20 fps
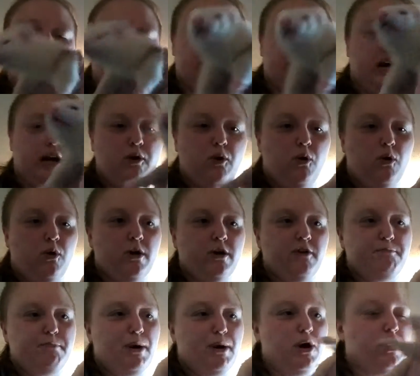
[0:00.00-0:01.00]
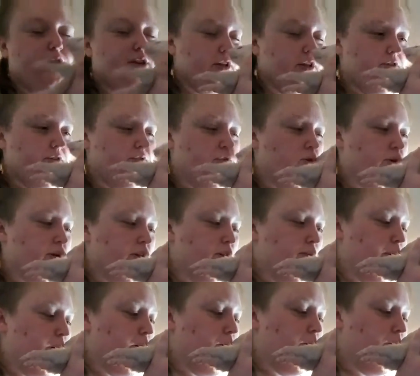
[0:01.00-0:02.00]
He's got a hoard of balls. You've hoarded the
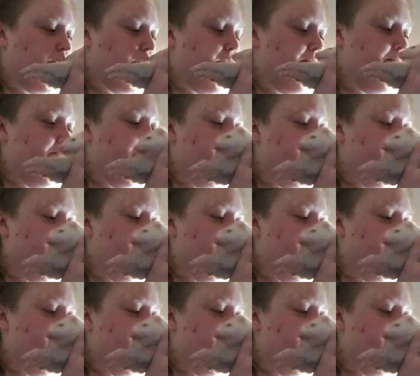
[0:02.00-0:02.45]
balls.